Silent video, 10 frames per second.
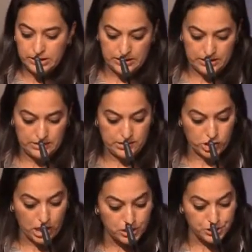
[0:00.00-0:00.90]
in this
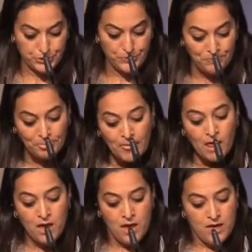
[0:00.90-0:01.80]
charter.
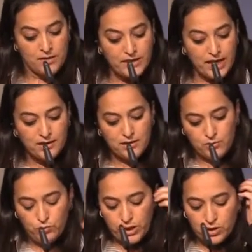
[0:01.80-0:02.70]
Then
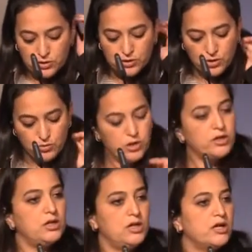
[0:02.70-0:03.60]
we also
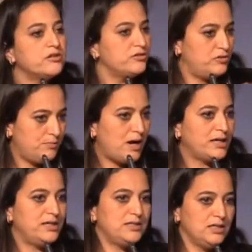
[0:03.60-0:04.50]
work a lot on the
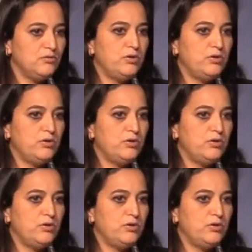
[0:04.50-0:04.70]
marketing.